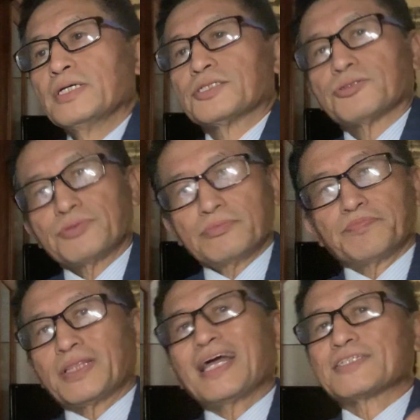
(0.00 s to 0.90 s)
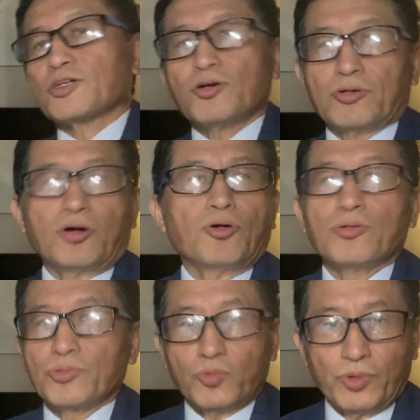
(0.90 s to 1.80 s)
So, but that's
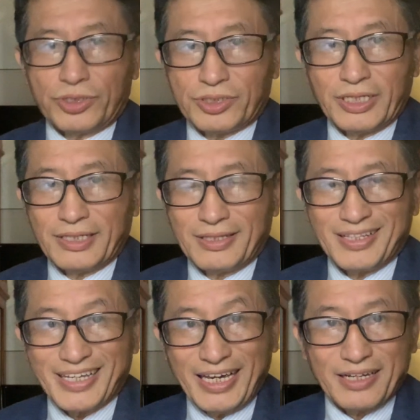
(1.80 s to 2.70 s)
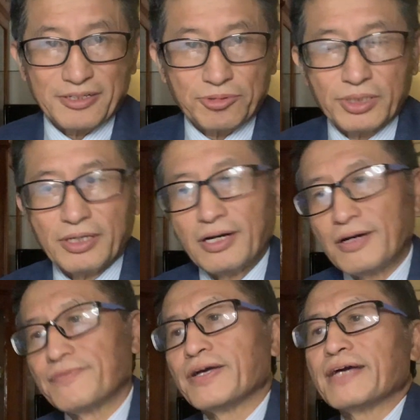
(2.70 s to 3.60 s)
all within the category
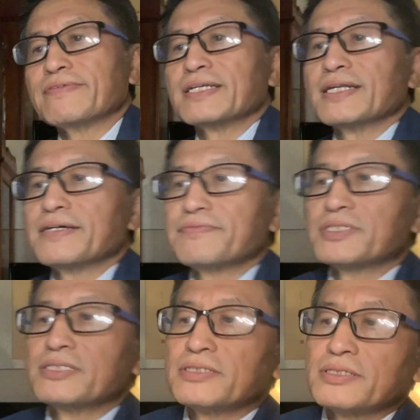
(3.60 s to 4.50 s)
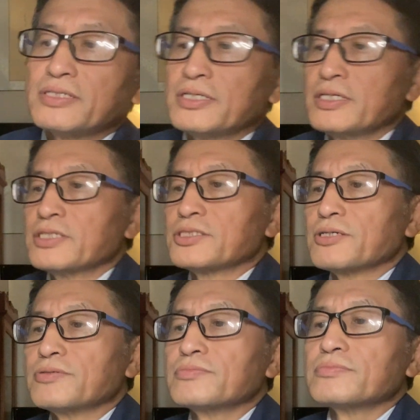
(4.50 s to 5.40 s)
of heavy lift.
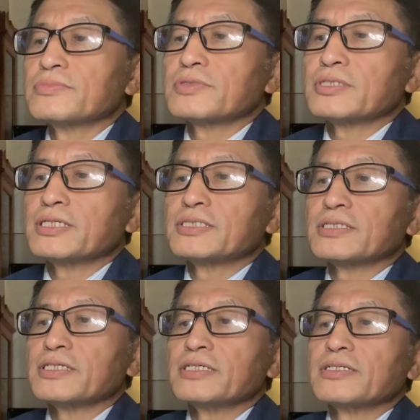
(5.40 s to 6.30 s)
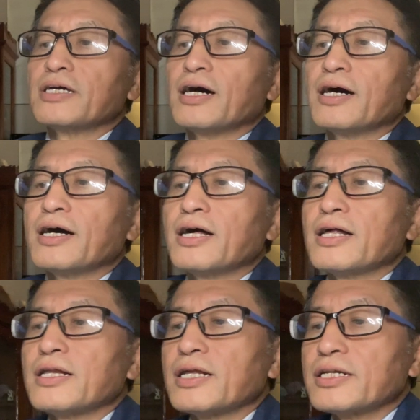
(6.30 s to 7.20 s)
So let's see. I
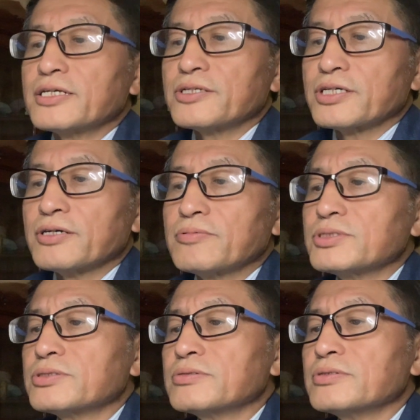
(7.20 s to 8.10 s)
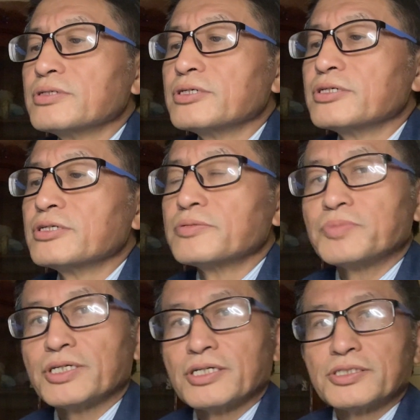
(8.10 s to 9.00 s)
need to go with,
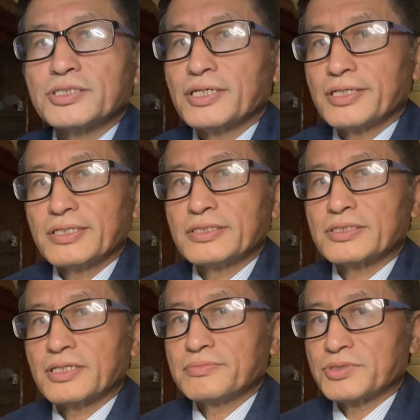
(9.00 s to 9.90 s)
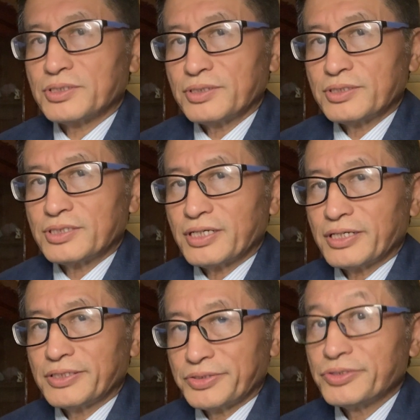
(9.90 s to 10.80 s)
because some students
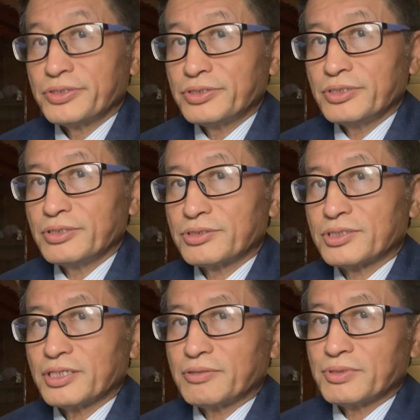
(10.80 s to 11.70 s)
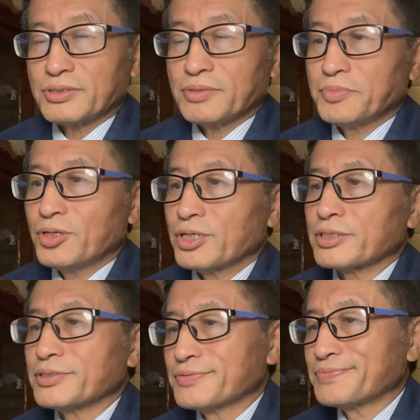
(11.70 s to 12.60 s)
say you need to stick with the
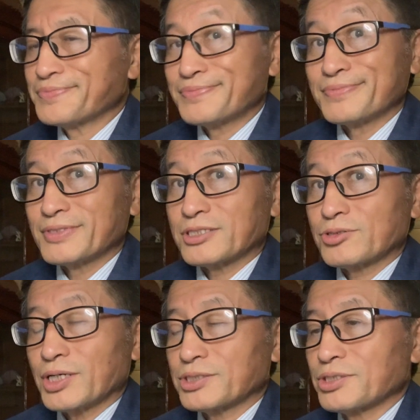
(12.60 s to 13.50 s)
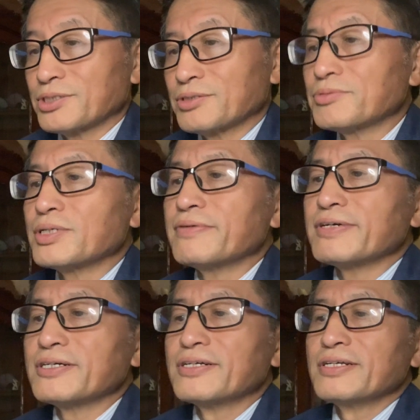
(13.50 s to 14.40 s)
book, structured or whatever.